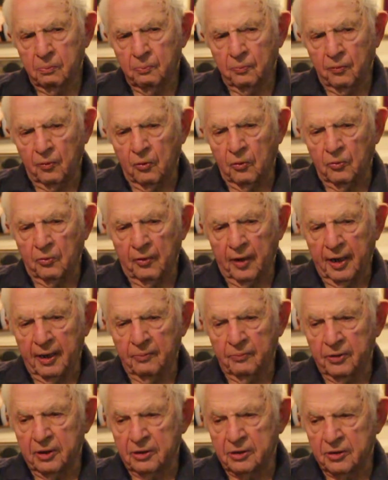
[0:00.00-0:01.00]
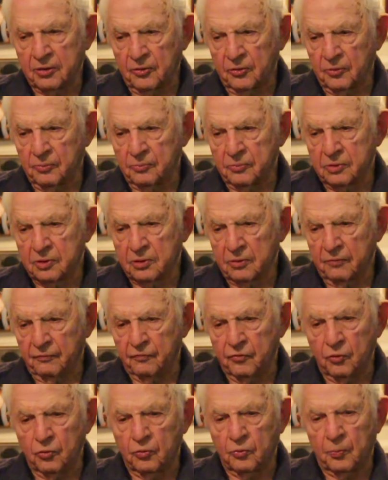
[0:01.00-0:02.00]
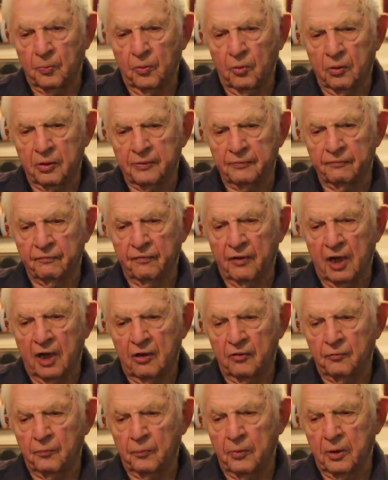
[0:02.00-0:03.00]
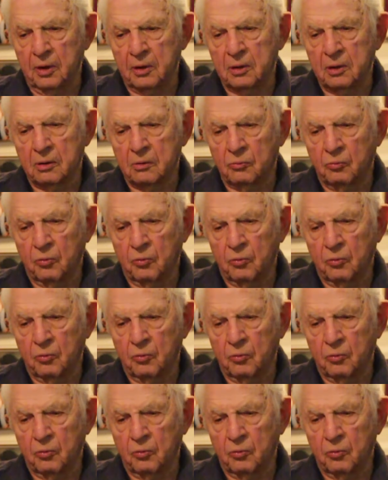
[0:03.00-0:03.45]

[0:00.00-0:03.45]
program in terms of youth board involvement,